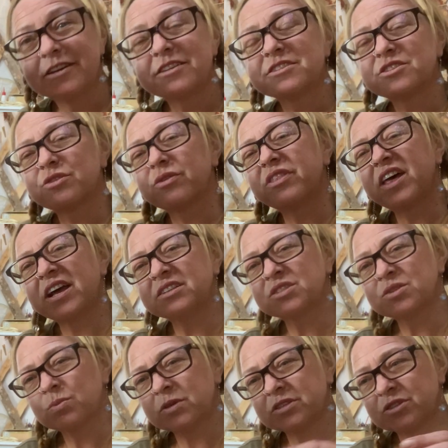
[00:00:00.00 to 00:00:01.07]
So
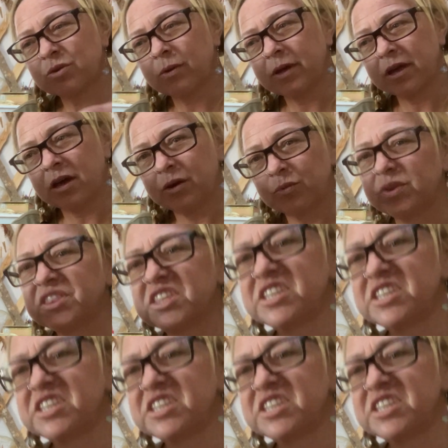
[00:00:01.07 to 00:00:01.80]
that's what's going on with the